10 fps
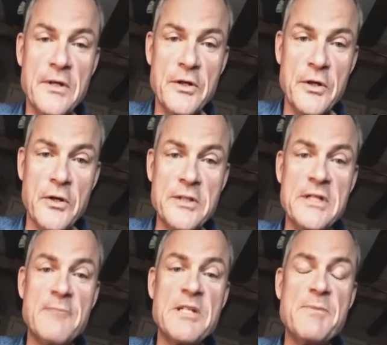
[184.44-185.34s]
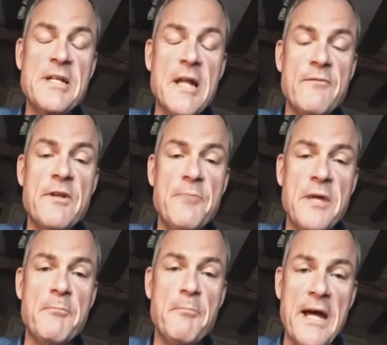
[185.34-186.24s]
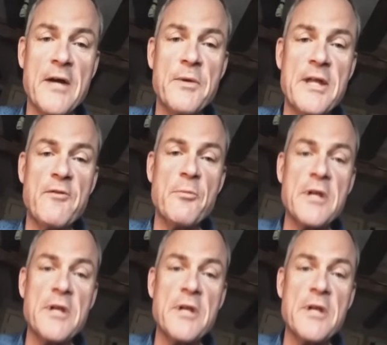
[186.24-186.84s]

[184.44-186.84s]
Good. It must be lovely being back with everybody